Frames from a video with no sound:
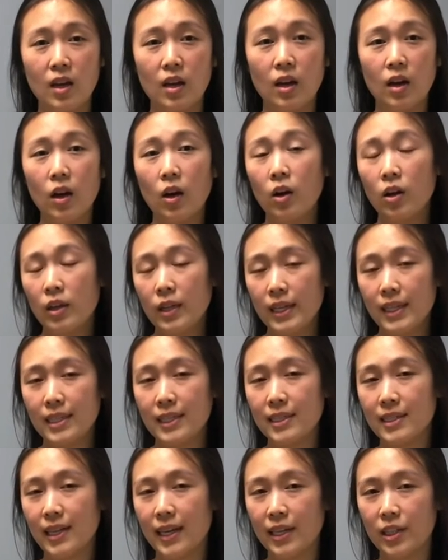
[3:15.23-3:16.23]
Early
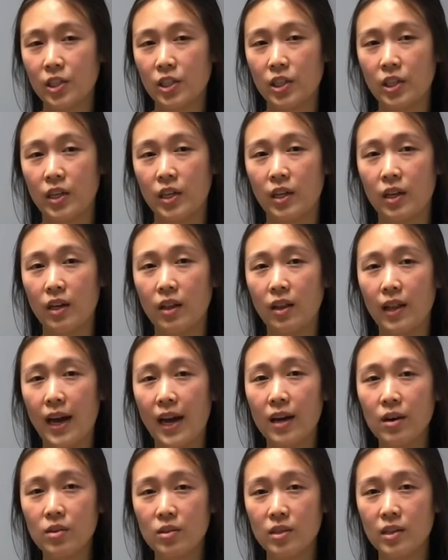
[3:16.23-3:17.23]
detection
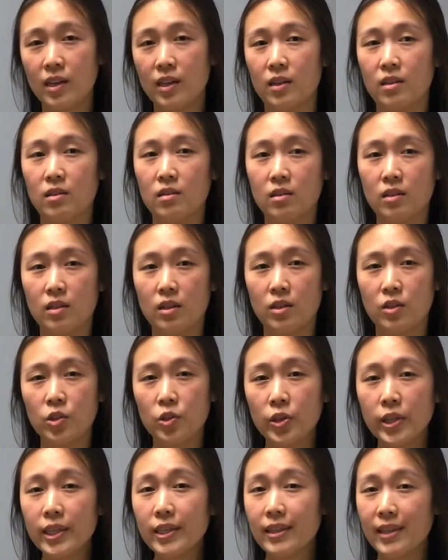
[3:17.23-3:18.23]
allows us to
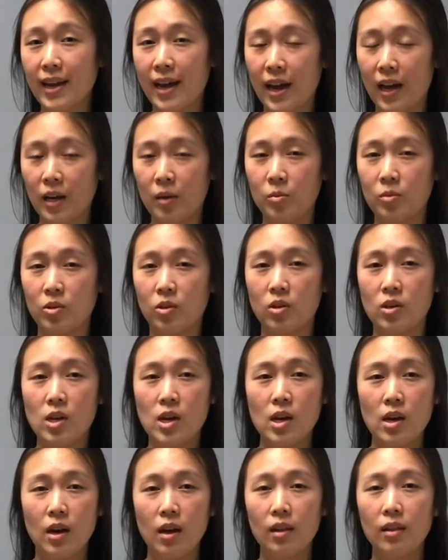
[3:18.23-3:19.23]
treat the animal
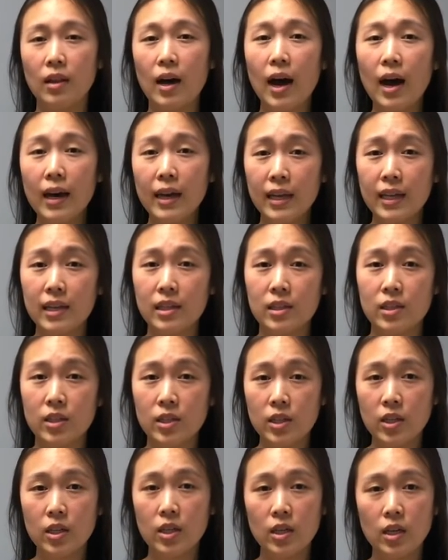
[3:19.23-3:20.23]
a lot
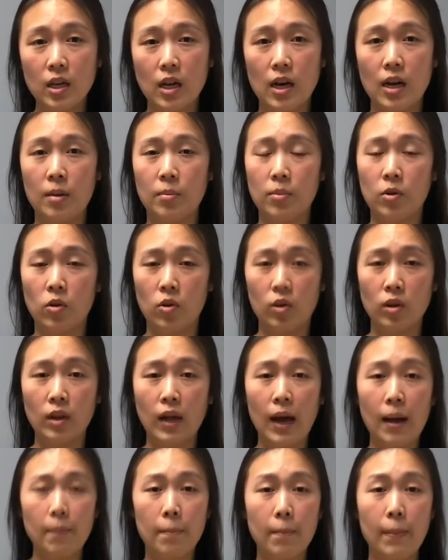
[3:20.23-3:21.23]
easier or a
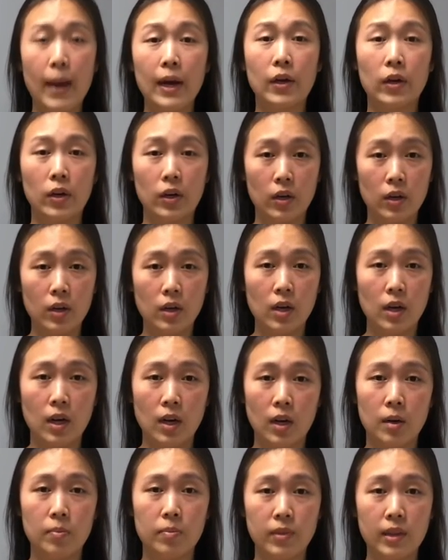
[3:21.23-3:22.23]
lot better
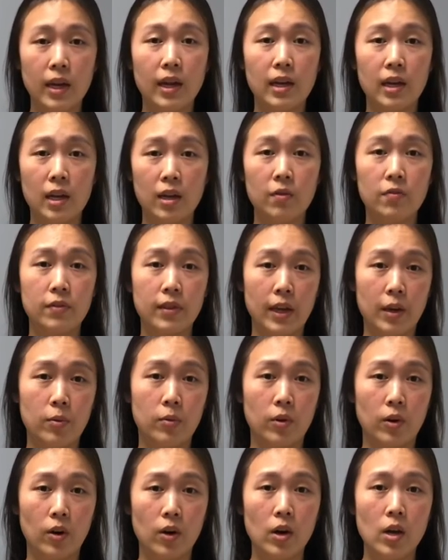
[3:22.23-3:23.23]
than if they
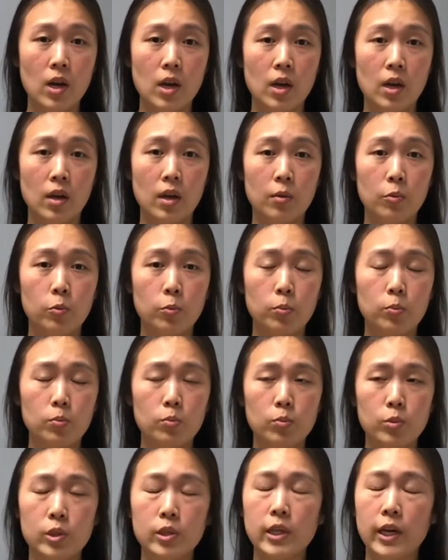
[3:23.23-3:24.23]
were
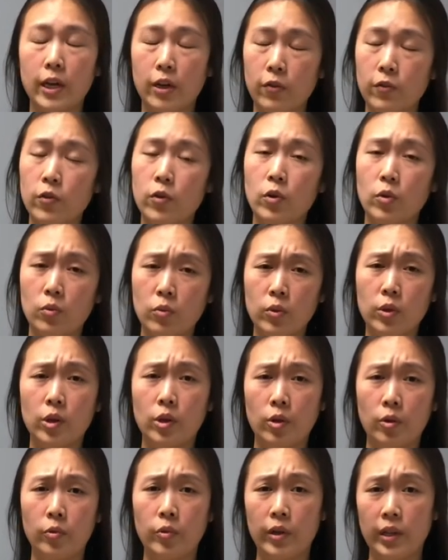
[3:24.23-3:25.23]
sick for a
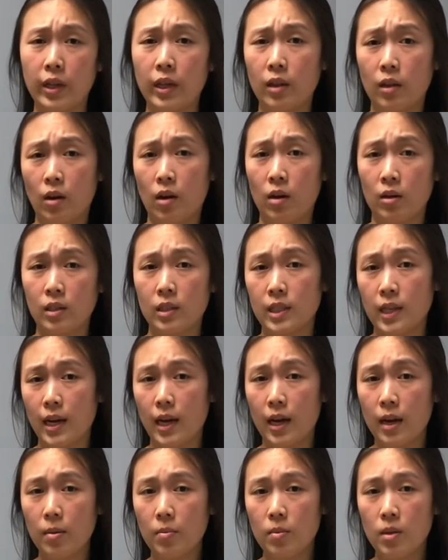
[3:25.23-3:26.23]
really, really long
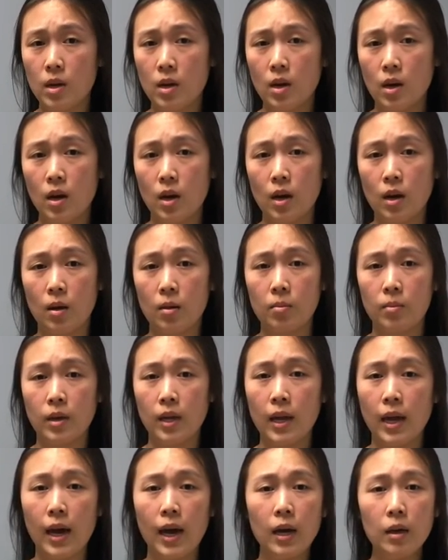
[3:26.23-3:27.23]
time.
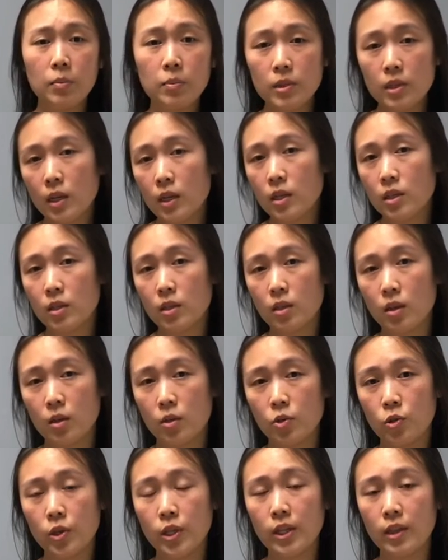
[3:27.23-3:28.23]
It helps us
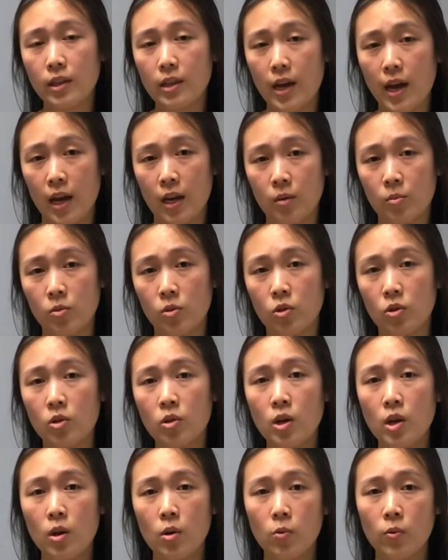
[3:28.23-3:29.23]
treat the animal
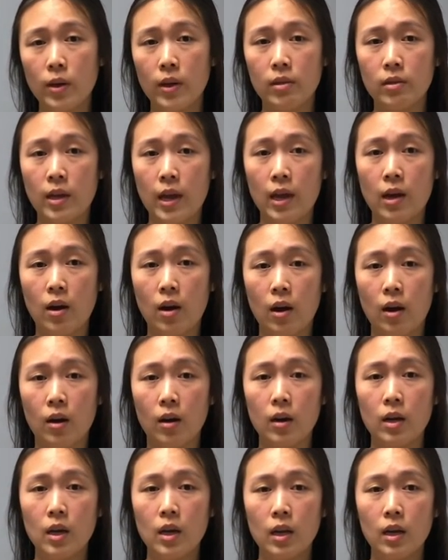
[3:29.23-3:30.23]
when they
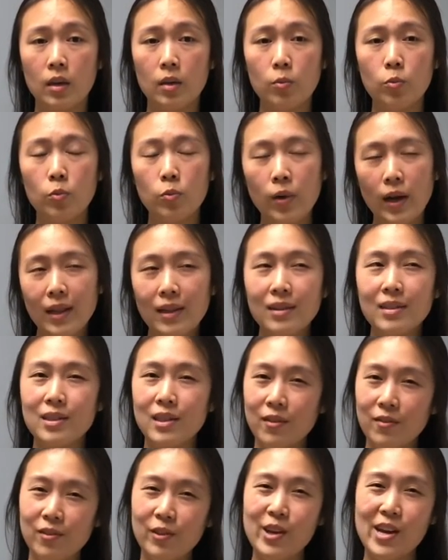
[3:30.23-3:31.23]
are
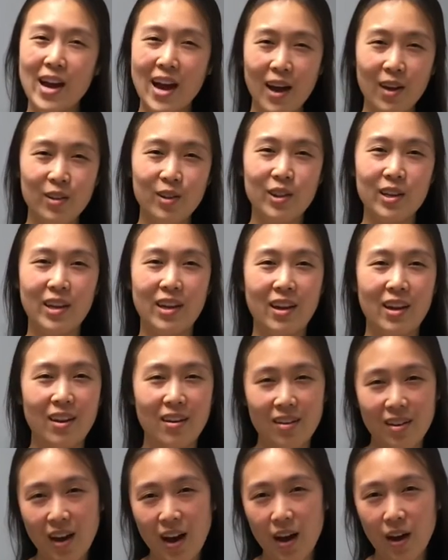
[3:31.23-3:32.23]
relatively healthy
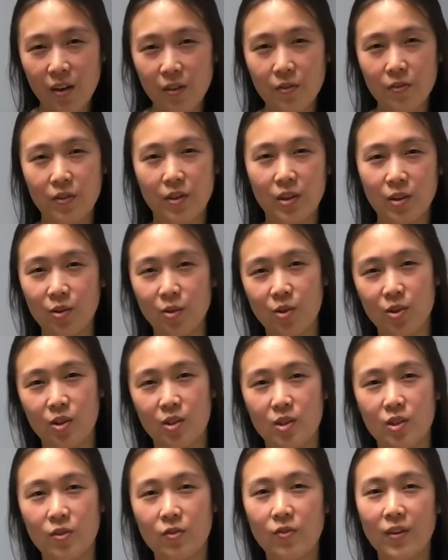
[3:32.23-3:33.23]
enough in order
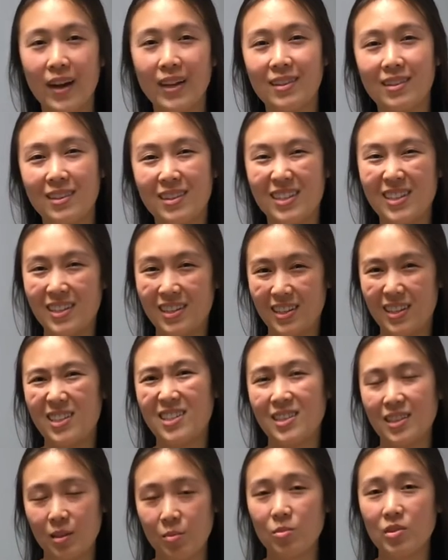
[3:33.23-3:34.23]
to fight the
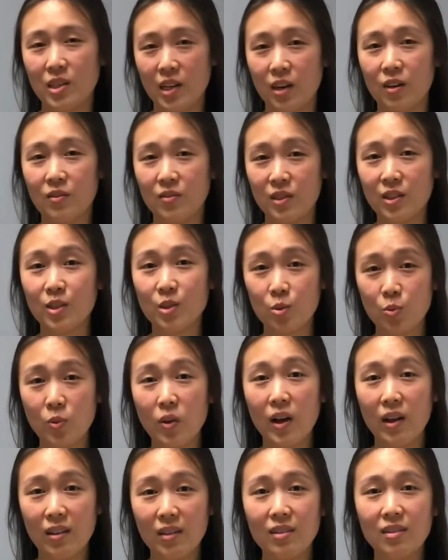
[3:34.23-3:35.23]
disease themselves as
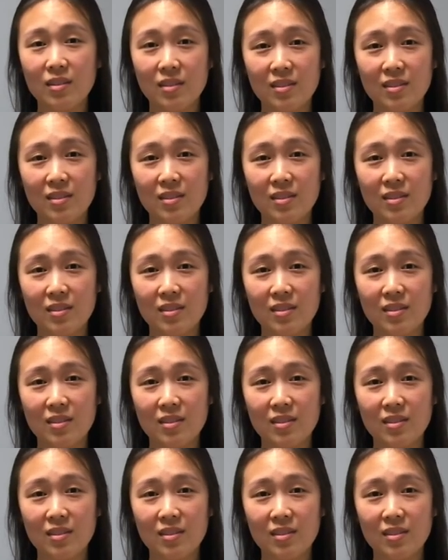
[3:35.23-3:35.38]
well.